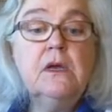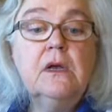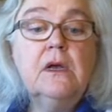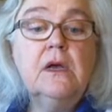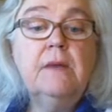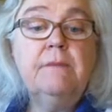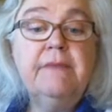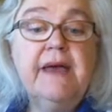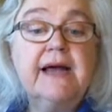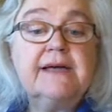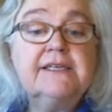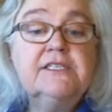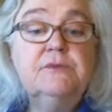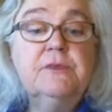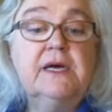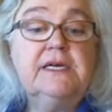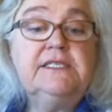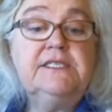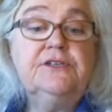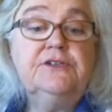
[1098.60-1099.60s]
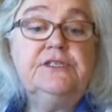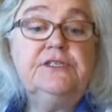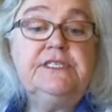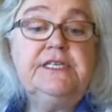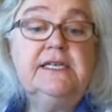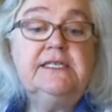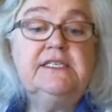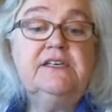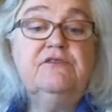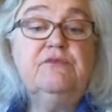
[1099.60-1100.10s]
maximize their
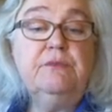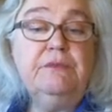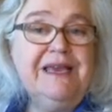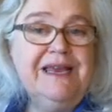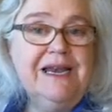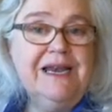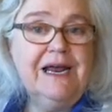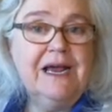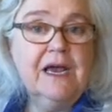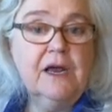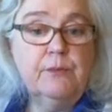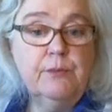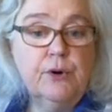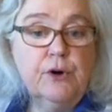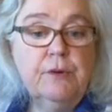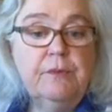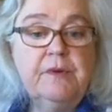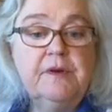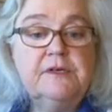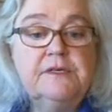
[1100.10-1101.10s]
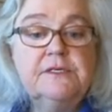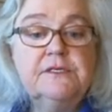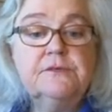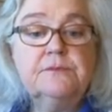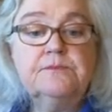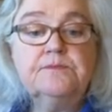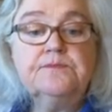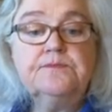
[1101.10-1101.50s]
sense of meaning and purpose.